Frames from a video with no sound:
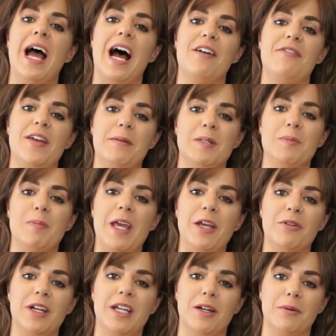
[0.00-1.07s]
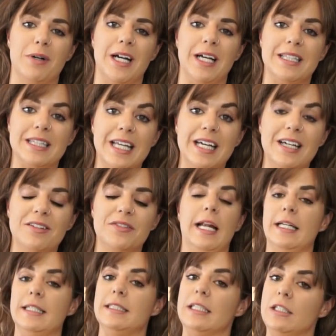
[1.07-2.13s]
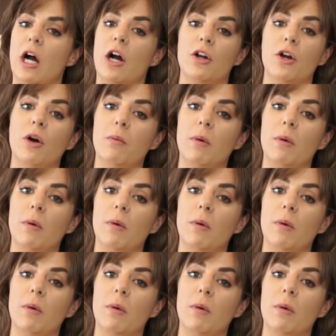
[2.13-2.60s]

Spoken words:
a famous bakery here where I live, and it did not go